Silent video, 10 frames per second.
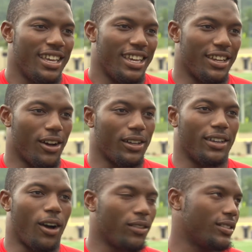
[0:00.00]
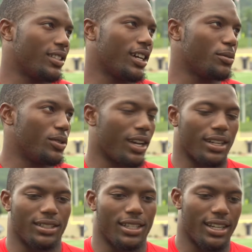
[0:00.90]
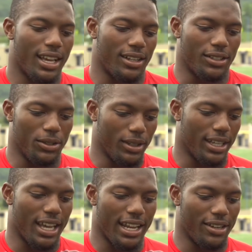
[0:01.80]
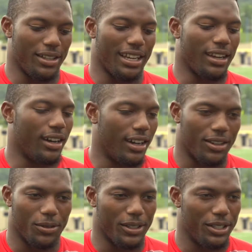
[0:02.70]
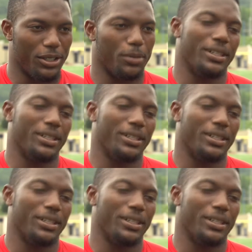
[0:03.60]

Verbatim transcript: and, and oftentimes you kind of sit down and you look at that and you're like, oh, I don't want to do it.